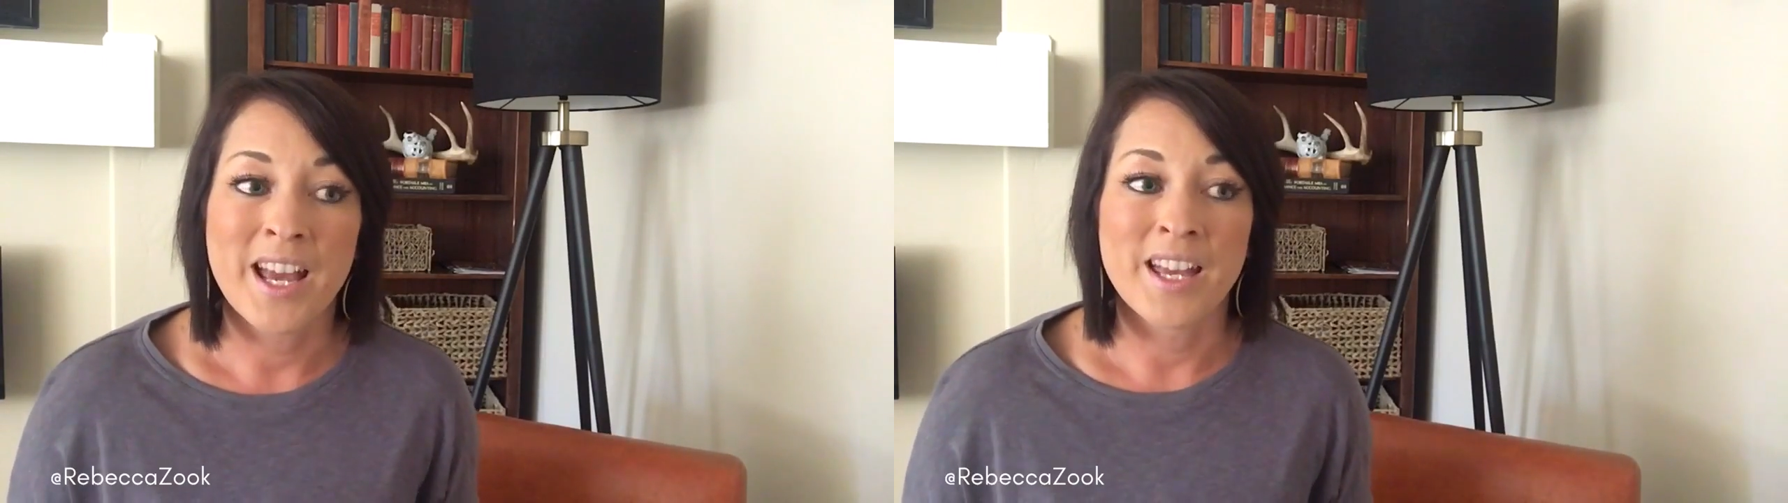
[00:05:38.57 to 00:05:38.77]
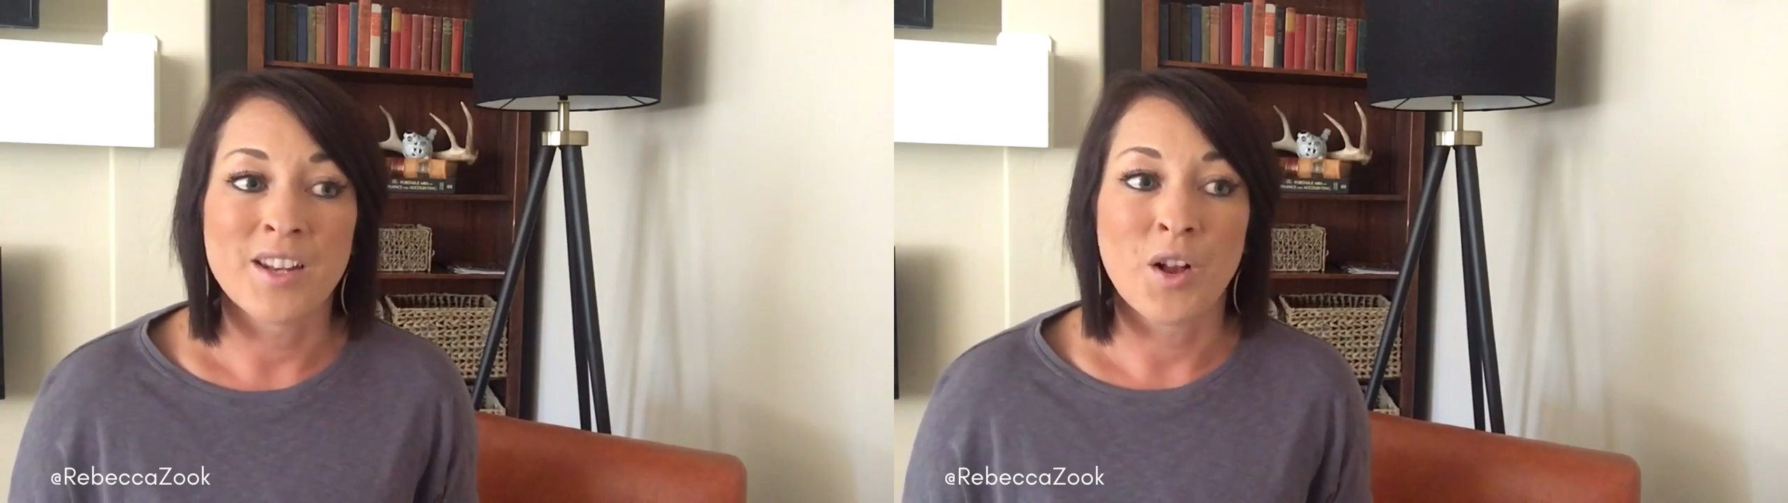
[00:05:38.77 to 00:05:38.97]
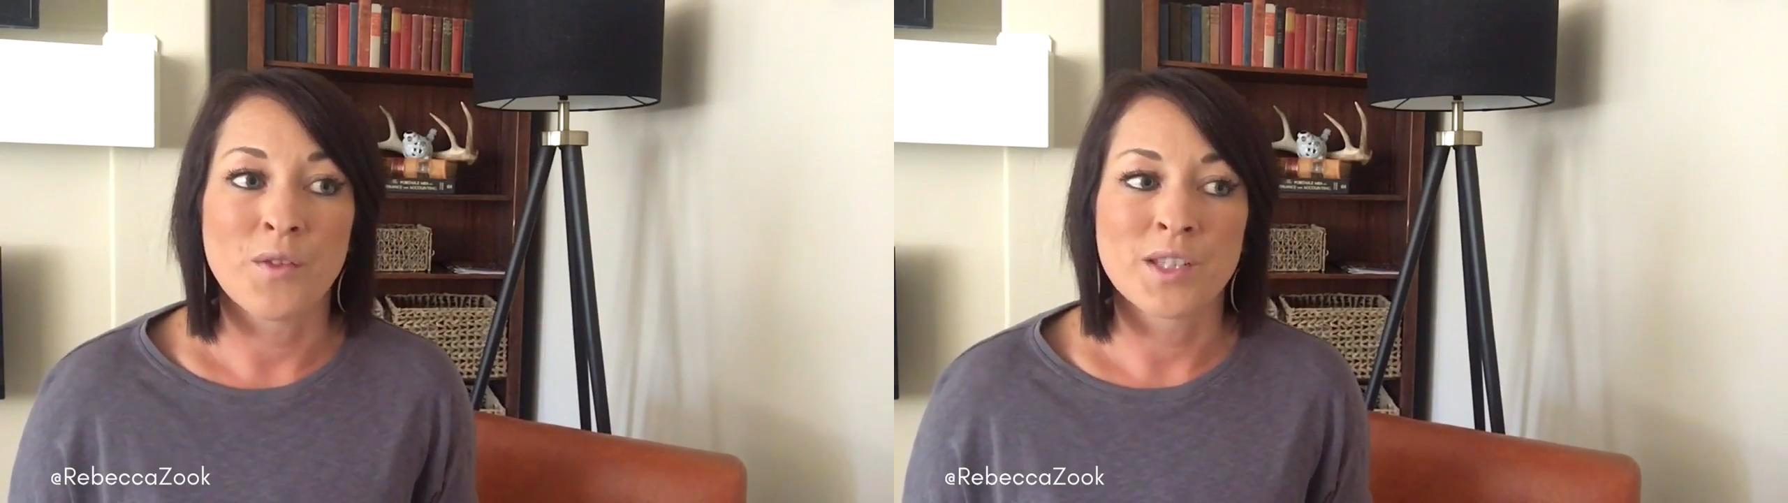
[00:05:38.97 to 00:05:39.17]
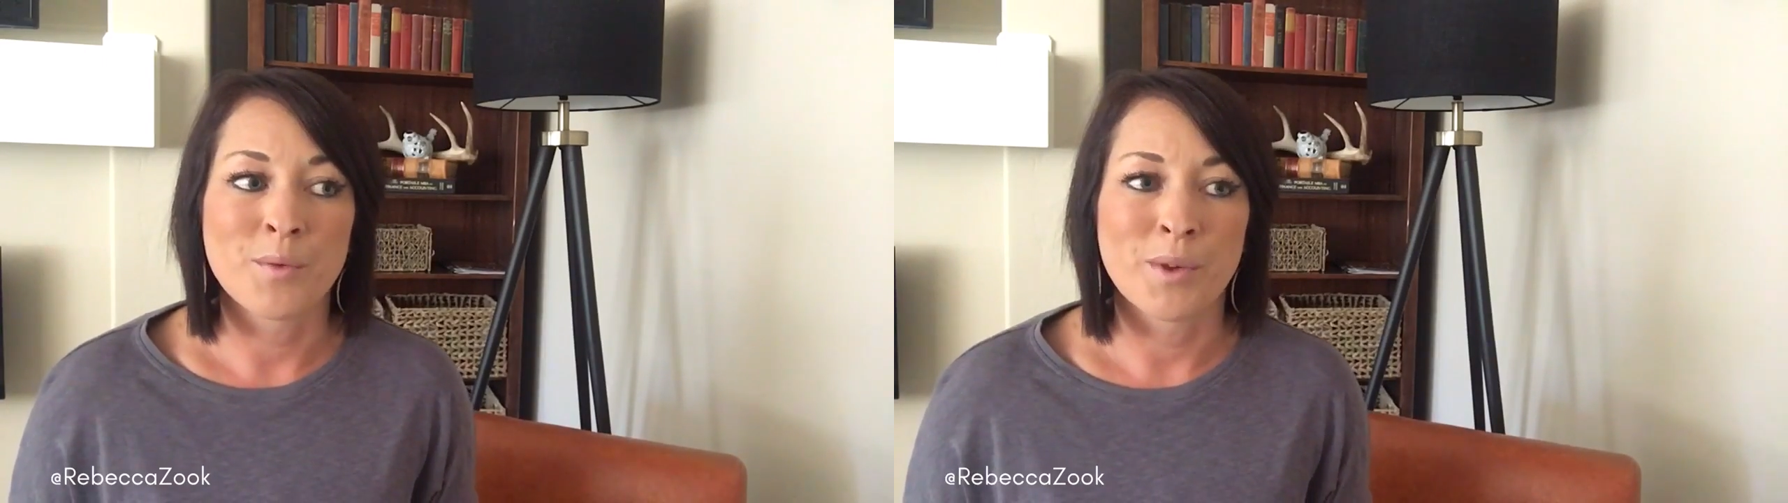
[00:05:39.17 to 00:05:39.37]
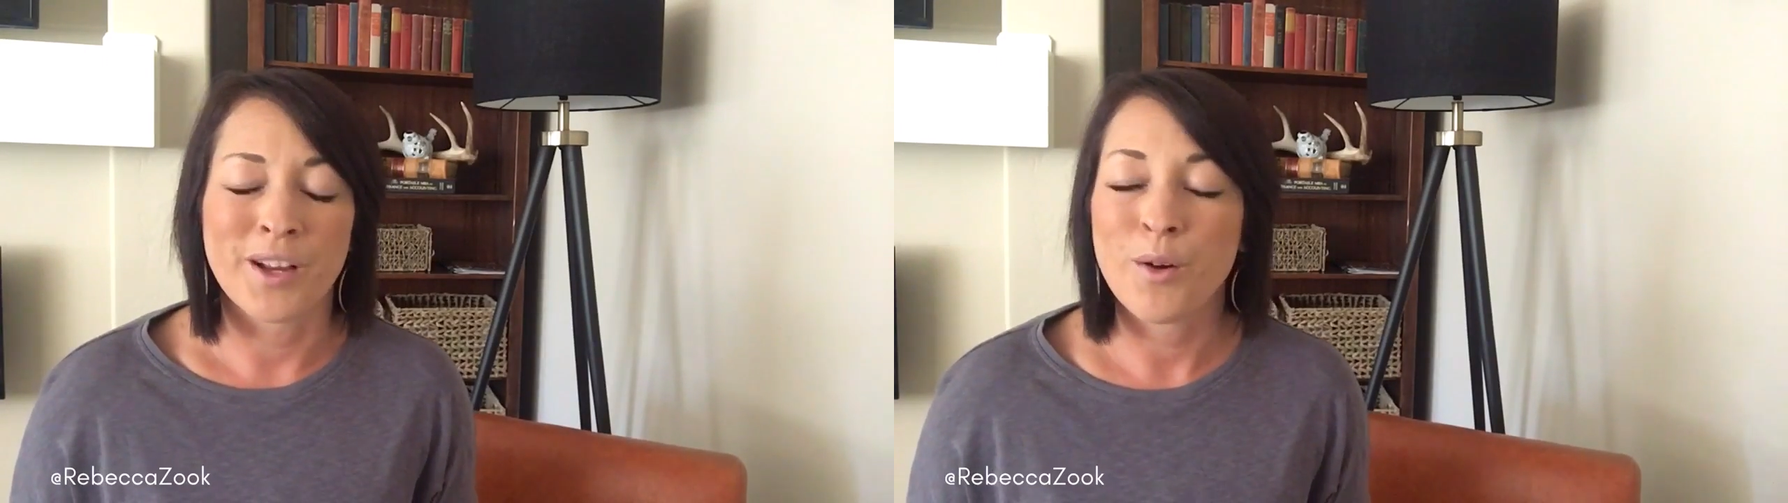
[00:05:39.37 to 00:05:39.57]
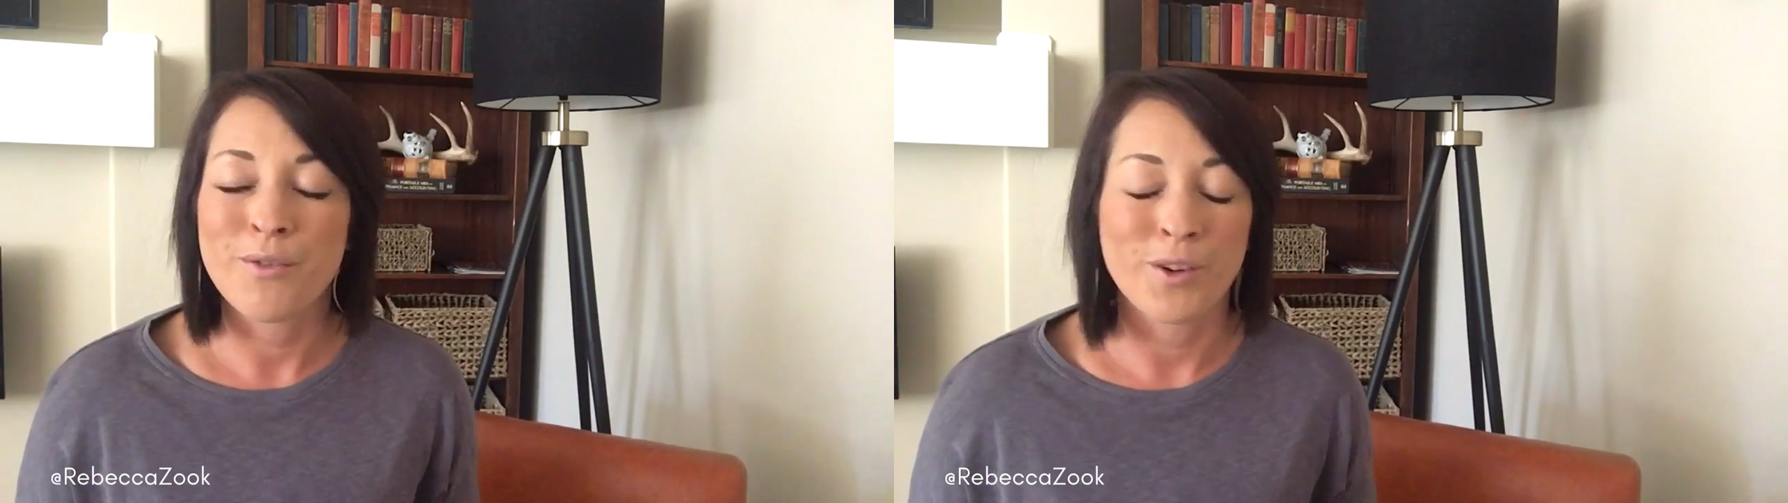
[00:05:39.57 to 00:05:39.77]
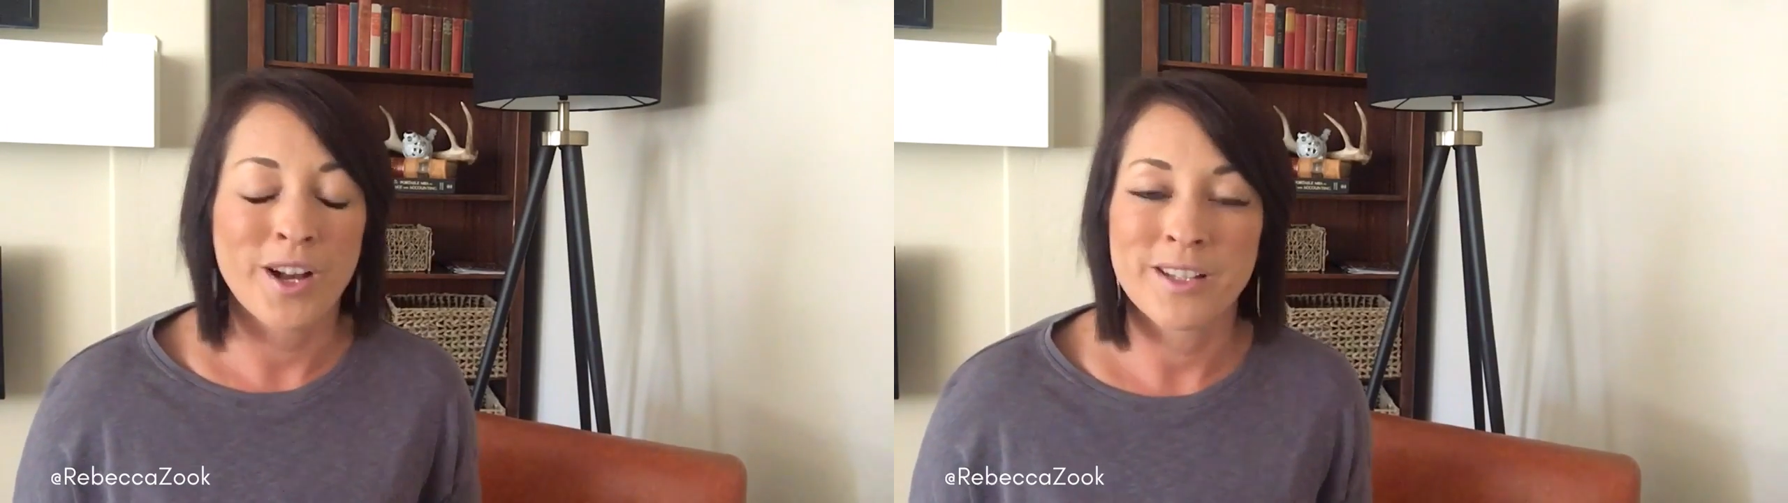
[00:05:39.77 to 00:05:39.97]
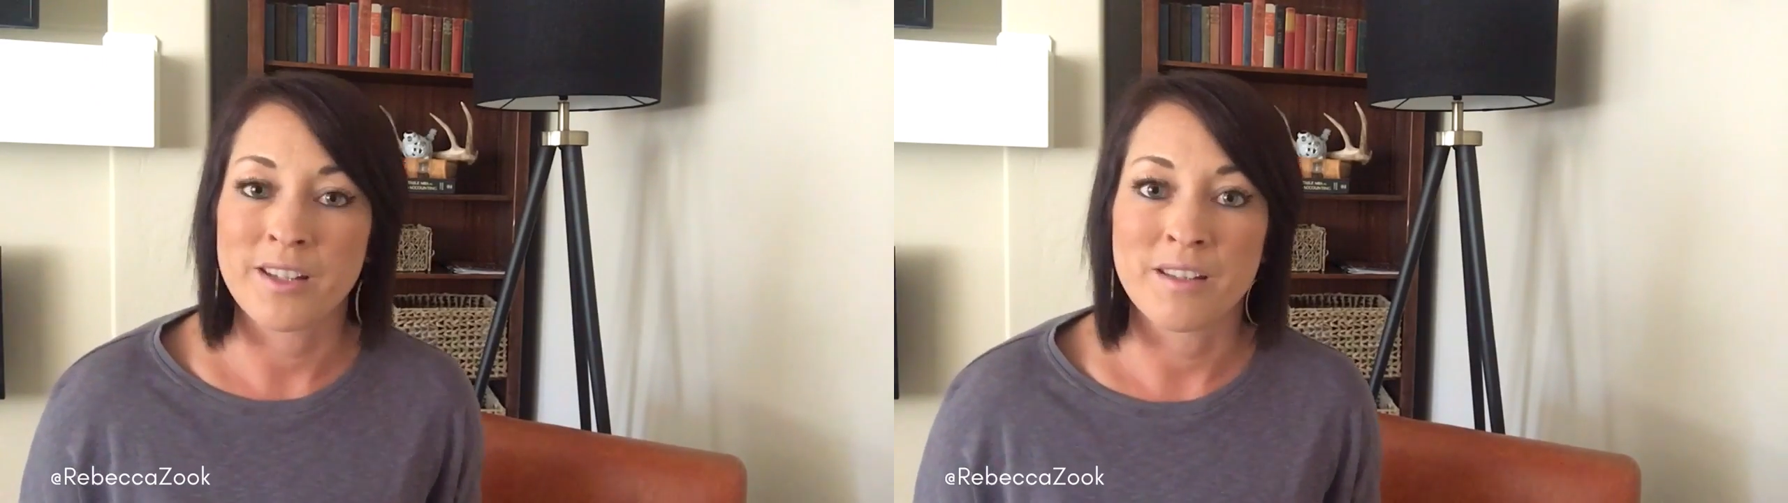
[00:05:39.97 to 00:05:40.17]
and all of a sudden we're like, oh, I
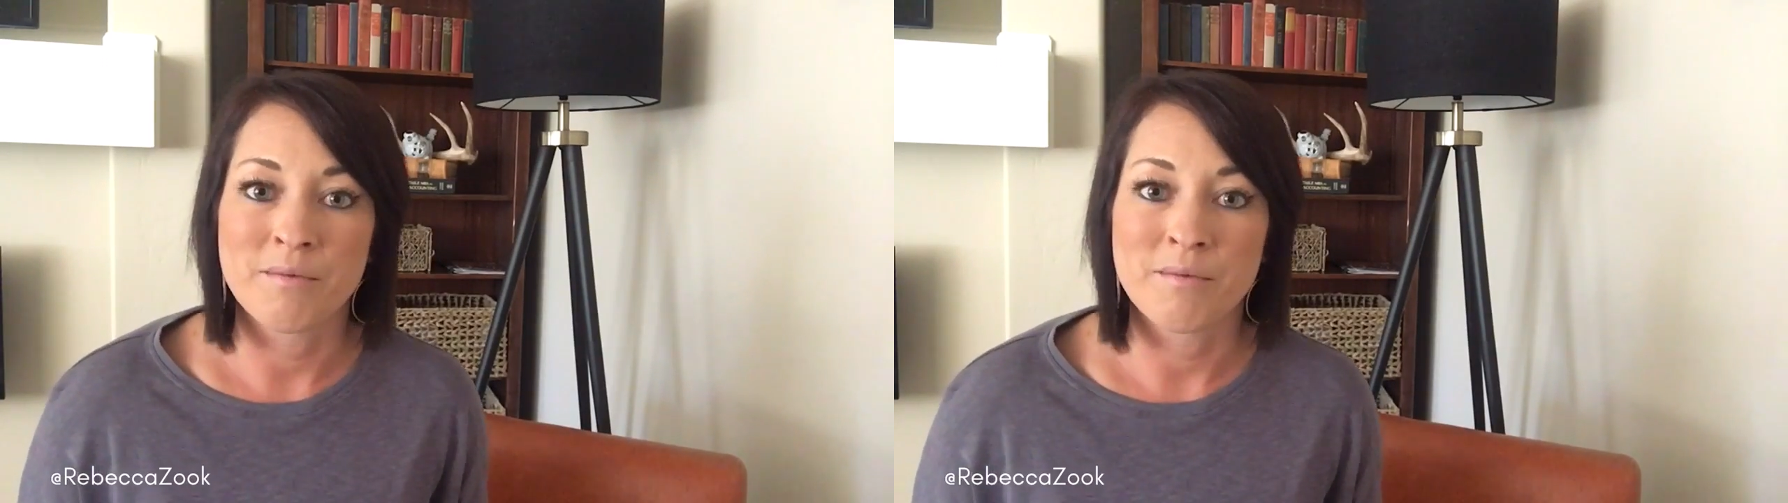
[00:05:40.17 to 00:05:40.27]
forgot to